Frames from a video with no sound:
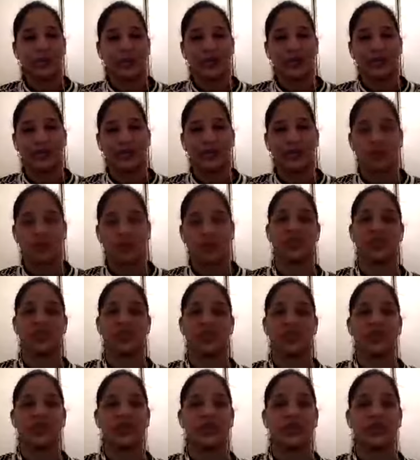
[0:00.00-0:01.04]
at that worksheet
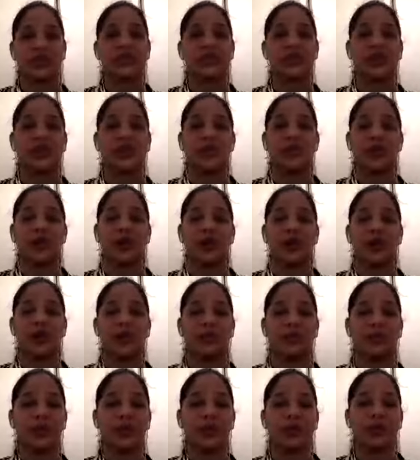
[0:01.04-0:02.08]
that these are my
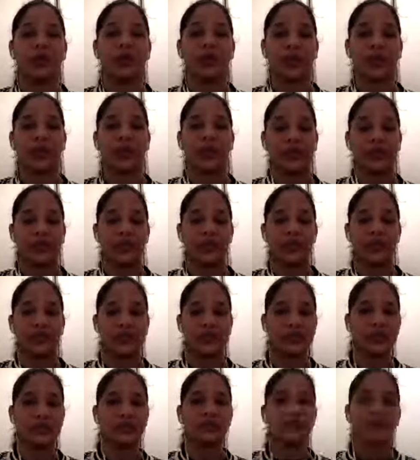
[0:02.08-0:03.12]
book writing
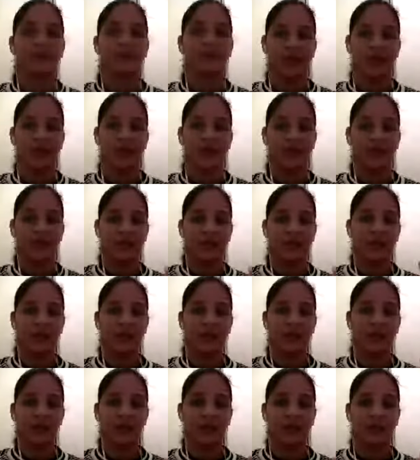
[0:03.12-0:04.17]
ideas. And I
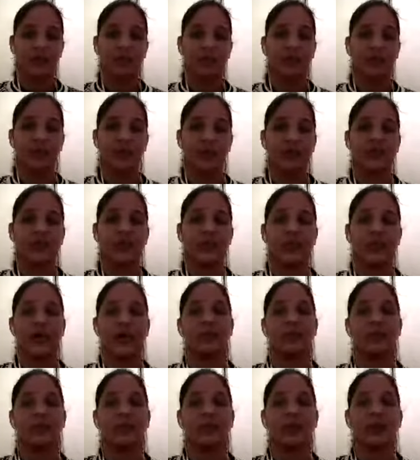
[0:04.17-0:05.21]
printed
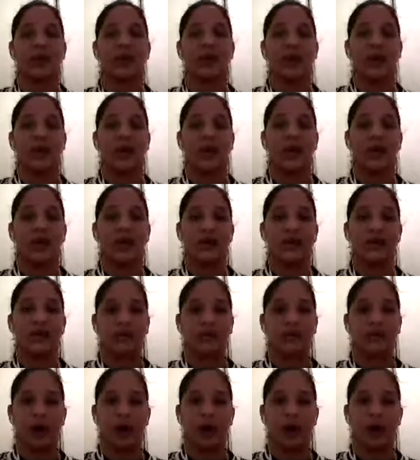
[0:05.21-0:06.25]
them and
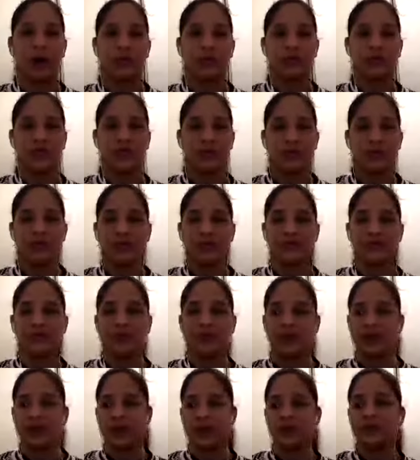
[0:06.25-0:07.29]
bound them in a
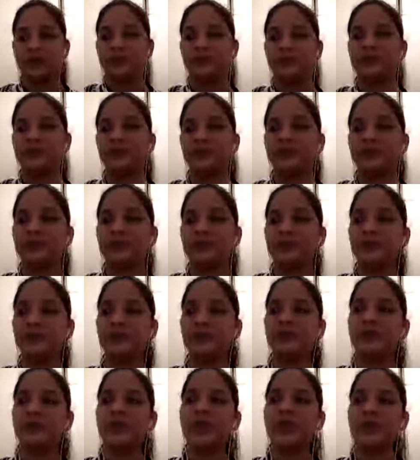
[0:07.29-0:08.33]
file.
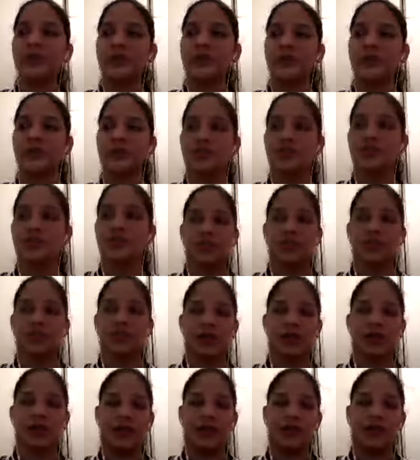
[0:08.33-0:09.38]
So
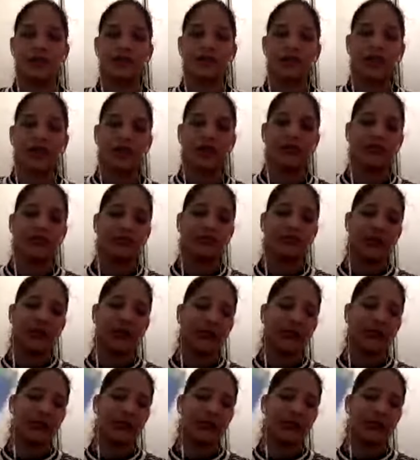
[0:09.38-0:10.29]
I even have a file to